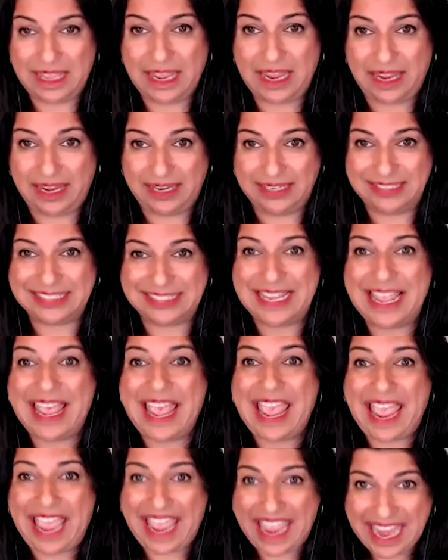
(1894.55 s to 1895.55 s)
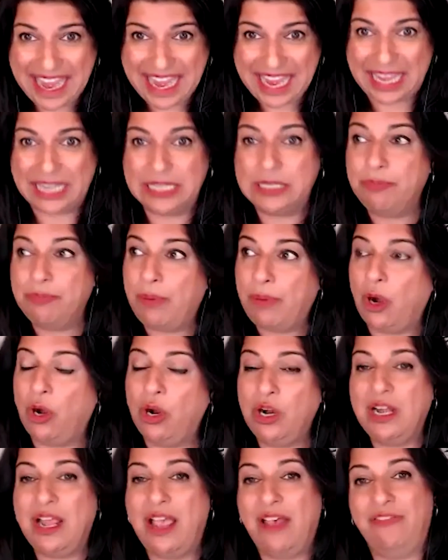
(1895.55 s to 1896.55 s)
things. Mm-hmm. And
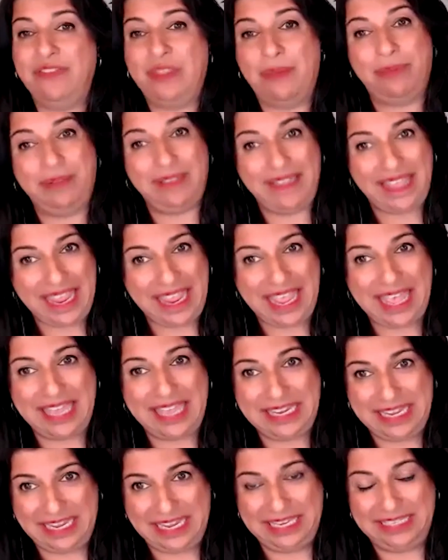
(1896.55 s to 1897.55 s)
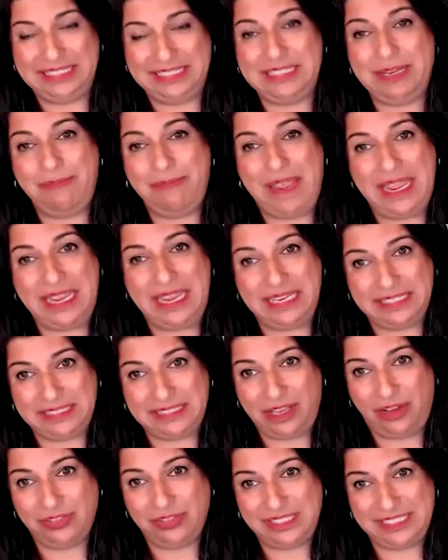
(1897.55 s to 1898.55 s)
part of the plan is to make it
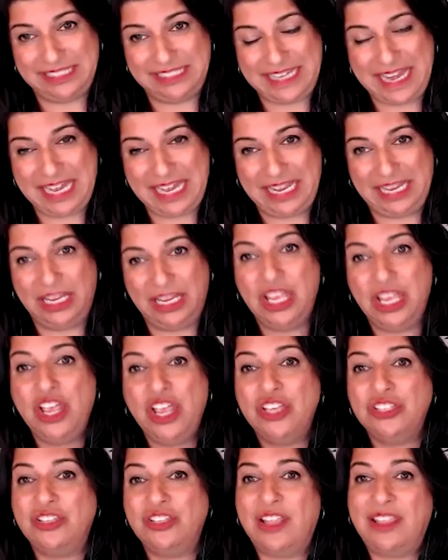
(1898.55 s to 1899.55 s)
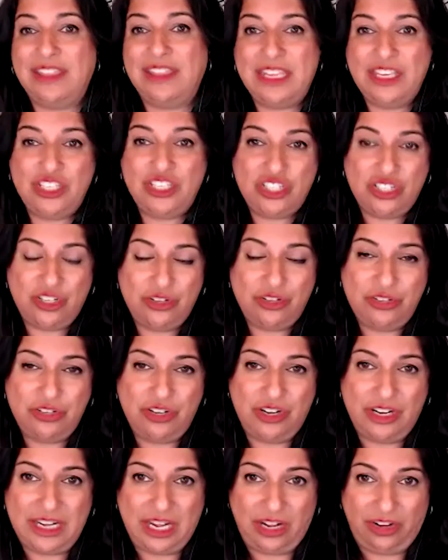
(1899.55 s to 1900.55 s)
self sustaining so that these
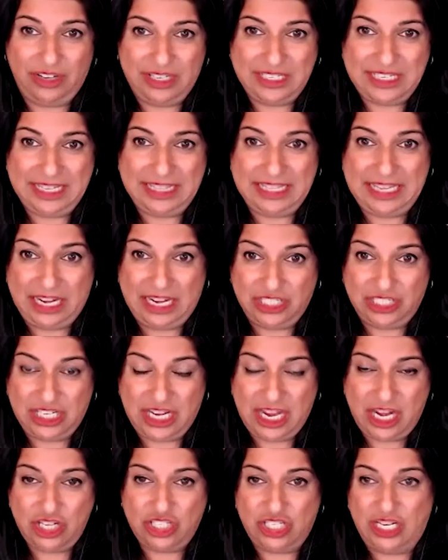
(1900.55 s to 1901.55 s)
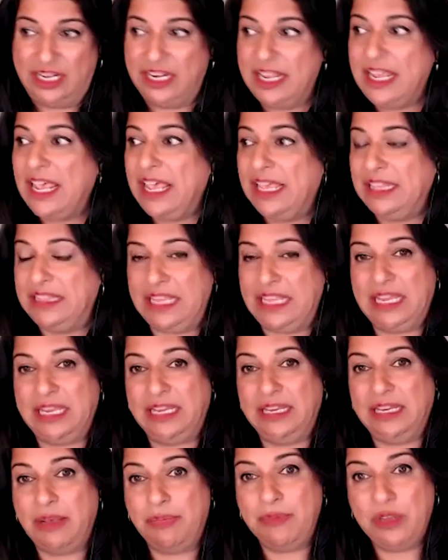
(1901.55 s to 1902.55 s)
children are guaranteed the education,
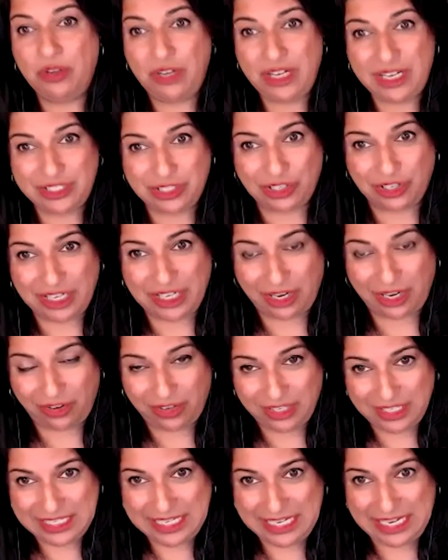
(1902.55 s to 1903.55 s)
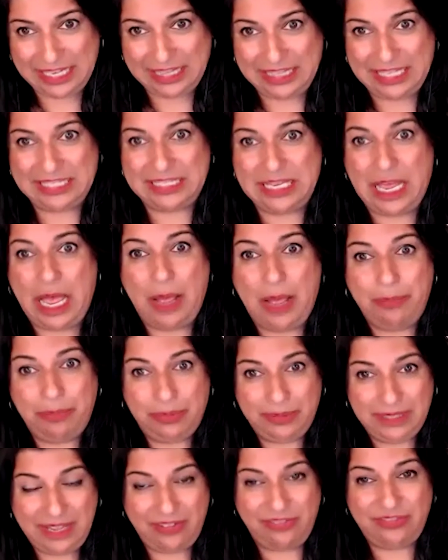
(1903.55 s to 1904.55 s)
the communities are guaranteed this
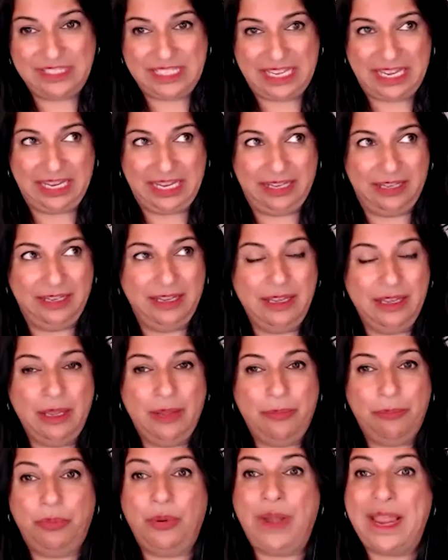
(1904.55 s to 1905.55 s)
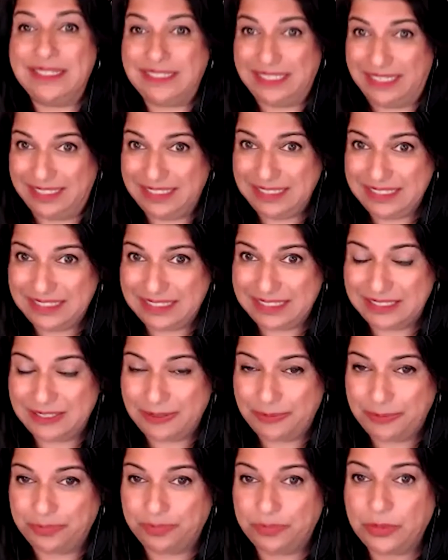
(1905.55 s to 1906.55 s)
uplifting mm-hmm. presence
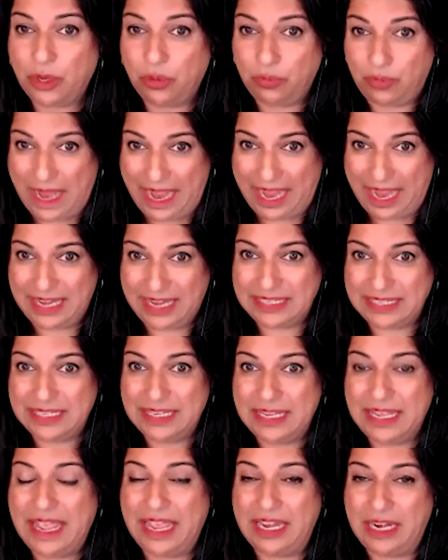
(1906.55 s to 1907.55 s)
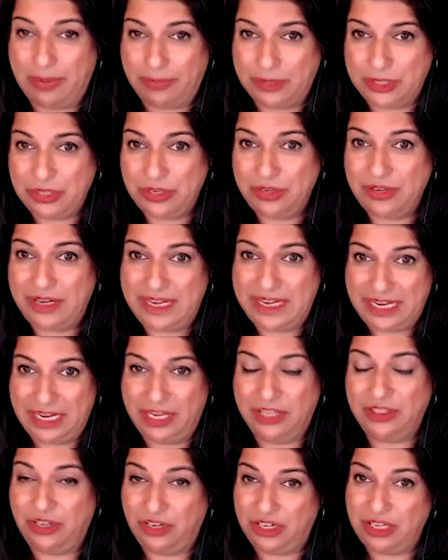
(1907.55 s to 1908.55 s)
right? and opportunity
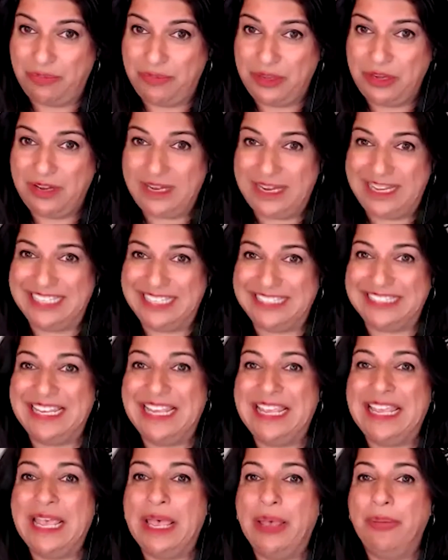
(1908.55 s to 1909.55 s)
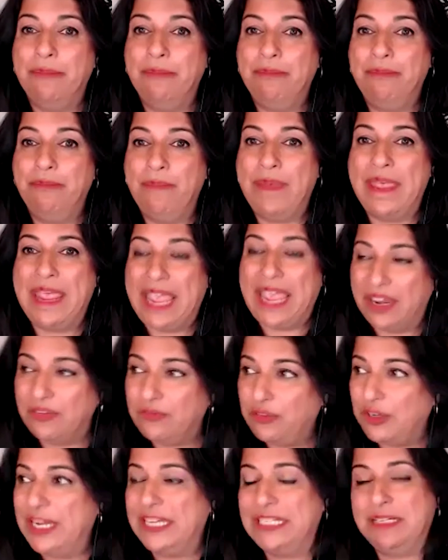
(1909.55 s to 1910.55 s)
in their communities and
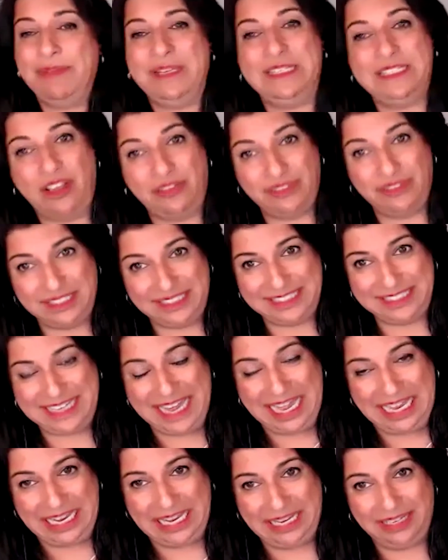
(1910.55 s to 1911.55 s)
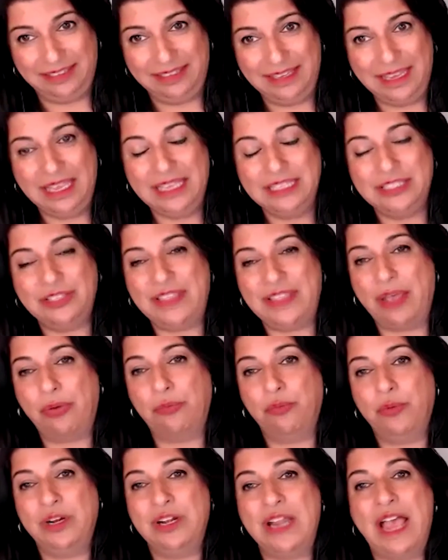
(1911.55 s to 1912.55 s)
for it to be self sustaining so that
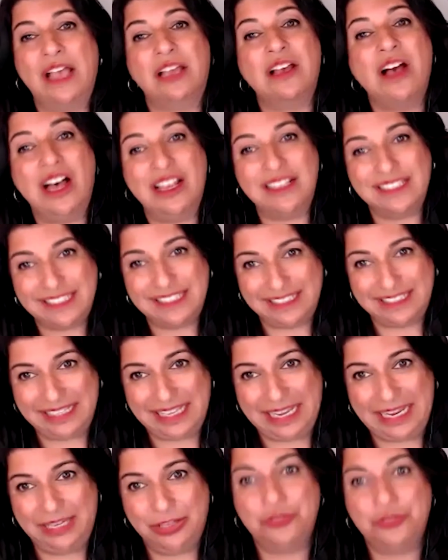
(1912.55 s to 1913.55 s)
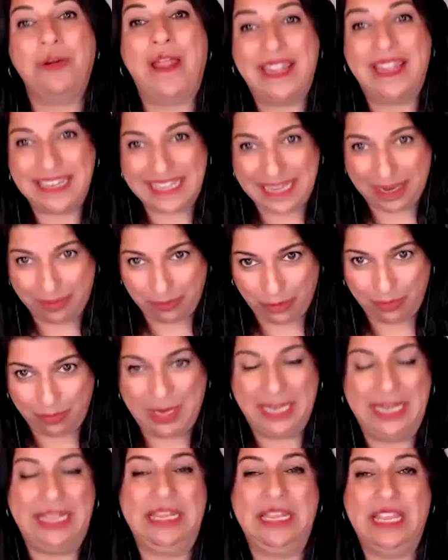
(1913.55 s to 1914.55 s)
we're not constantly trying to get more
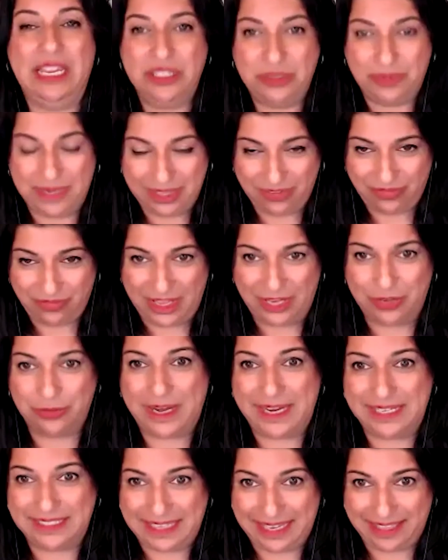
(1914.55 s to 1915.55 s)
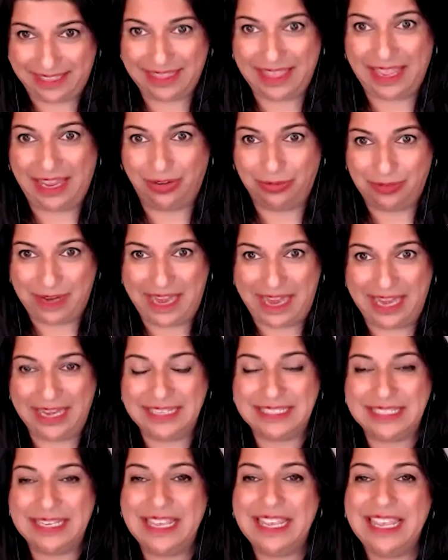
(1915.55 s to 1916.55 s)
money and doing the fundraising thing,
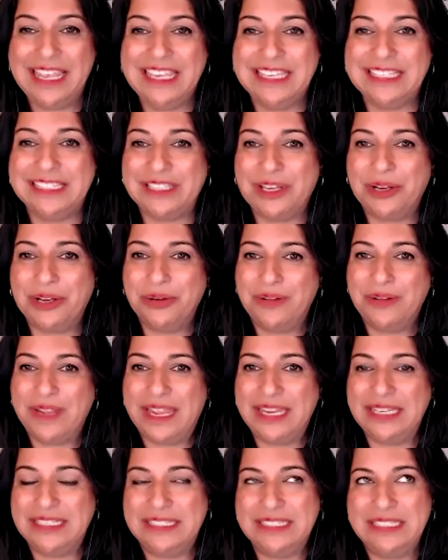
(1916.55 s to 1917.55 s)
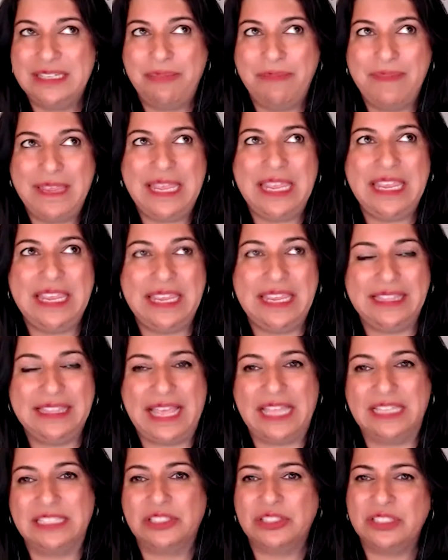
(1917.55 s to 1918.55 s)
right? So it's to me,
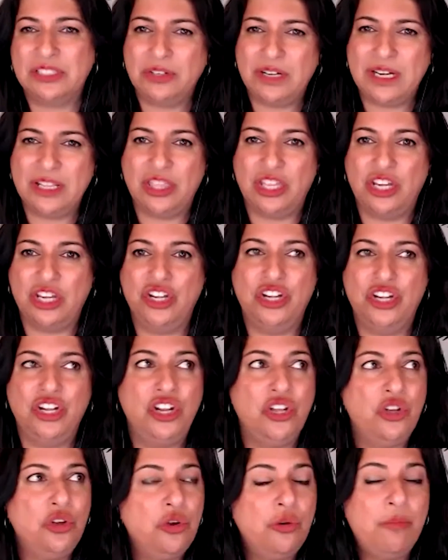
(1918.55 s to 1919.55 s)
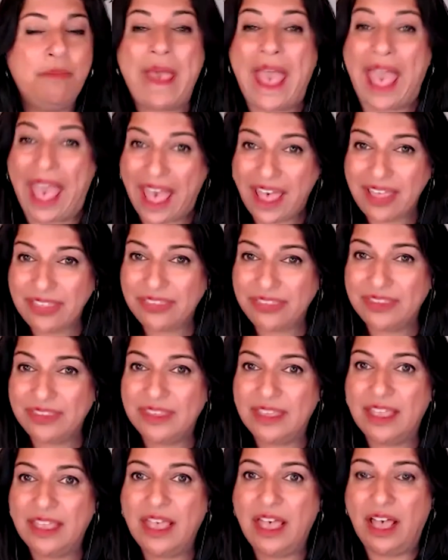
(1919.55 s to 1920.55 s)
that's sort of the new path
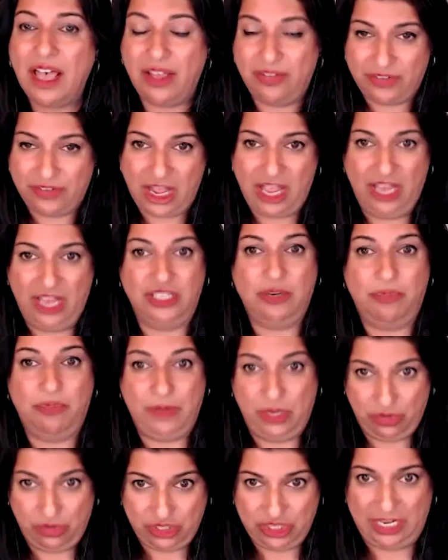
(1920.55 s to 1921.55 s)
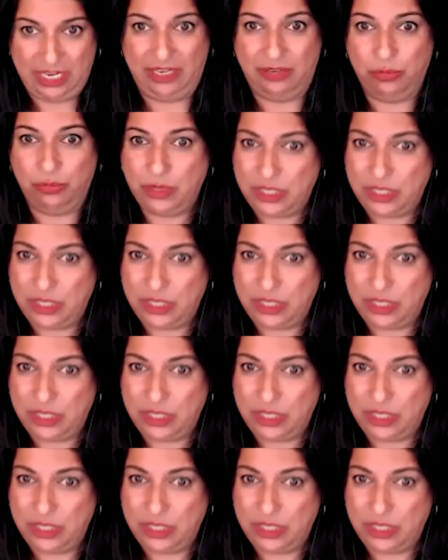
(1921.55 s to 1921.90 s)
of mm-hmm. contribution.